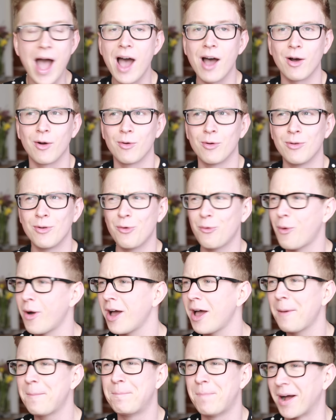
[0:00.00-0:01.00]
wow,
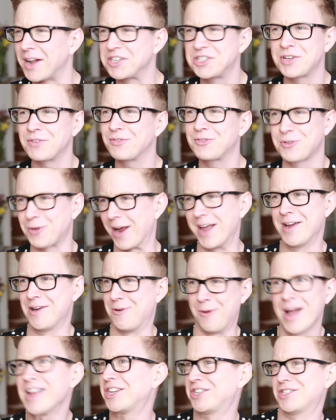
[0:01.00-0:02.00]
what a bunch of
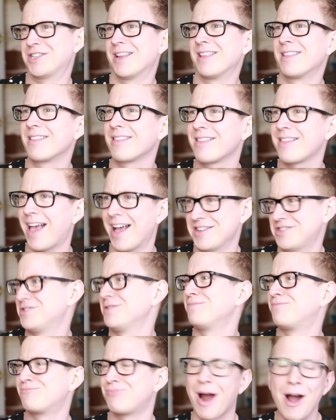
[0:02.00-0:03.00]
great questions. I
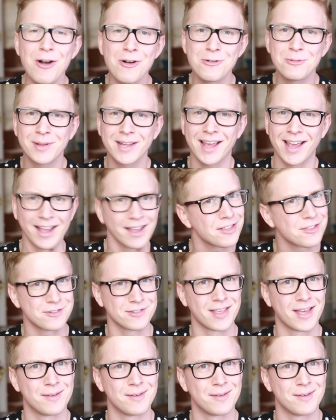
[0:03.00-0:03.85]
should probably answer